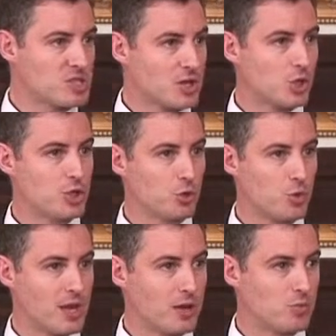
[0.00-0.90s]
essentially you
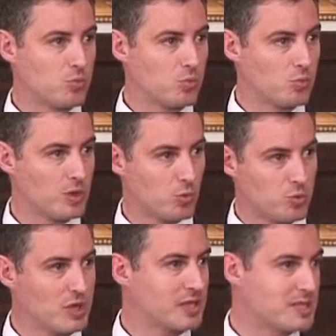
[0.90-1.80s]
created
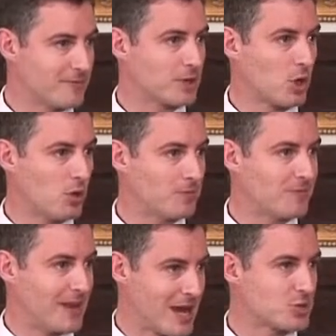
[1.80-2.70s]
really
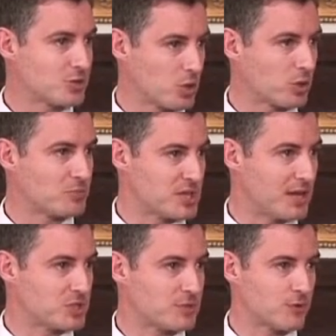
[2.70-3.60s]
difficult financial
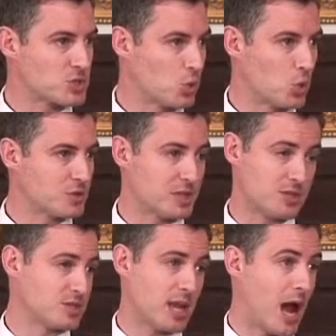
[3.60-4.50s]
circumstances for schools that
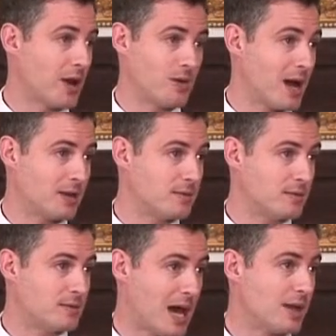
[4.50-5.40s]
just said, I don't
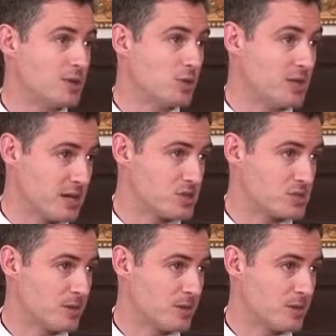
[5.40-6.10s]
know how to do this.